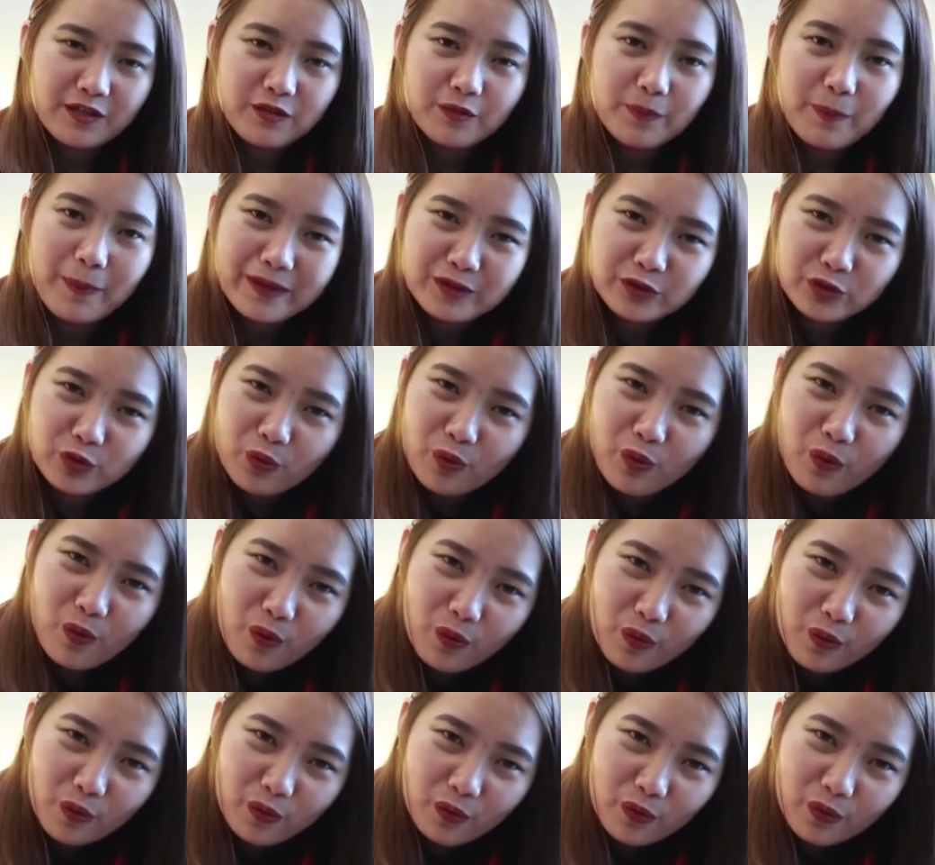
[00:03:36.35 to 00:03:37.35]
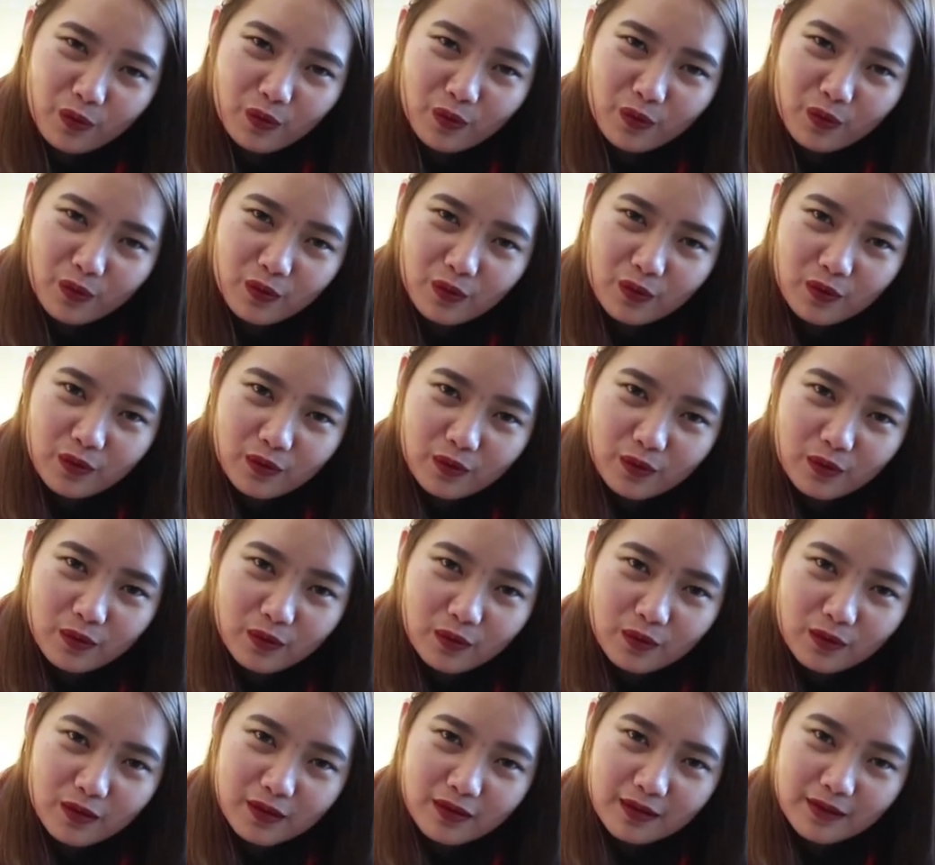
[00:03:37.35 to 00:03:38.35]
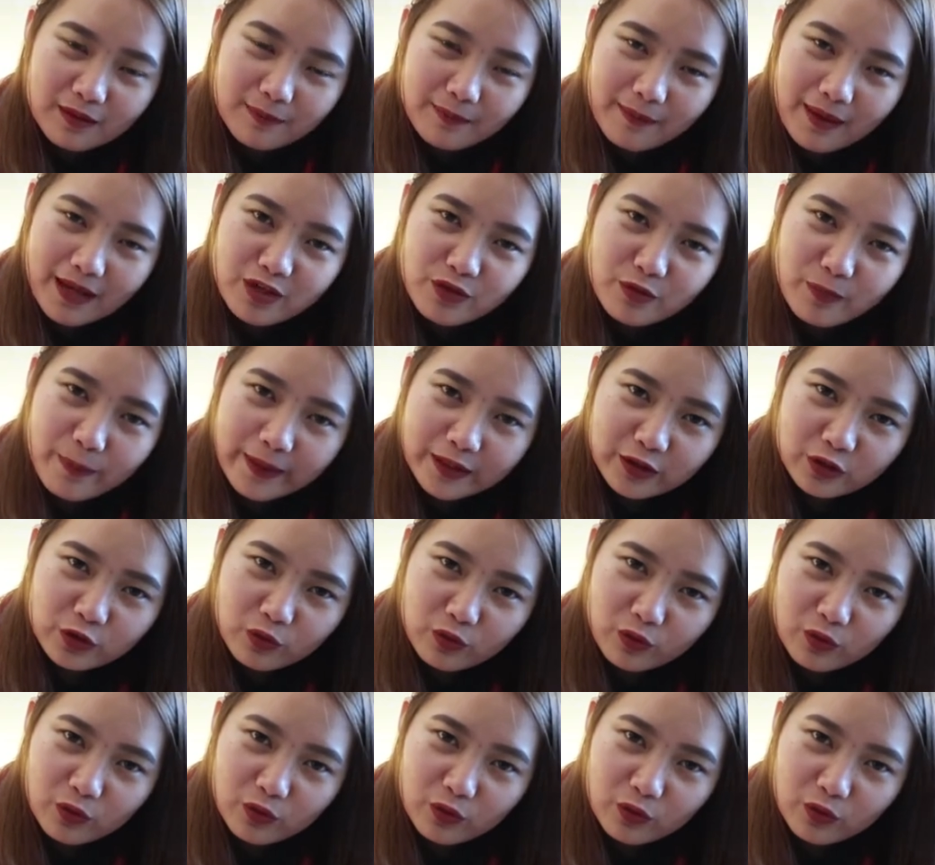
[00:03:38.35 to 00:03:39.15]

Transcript: Ano ba to? Ano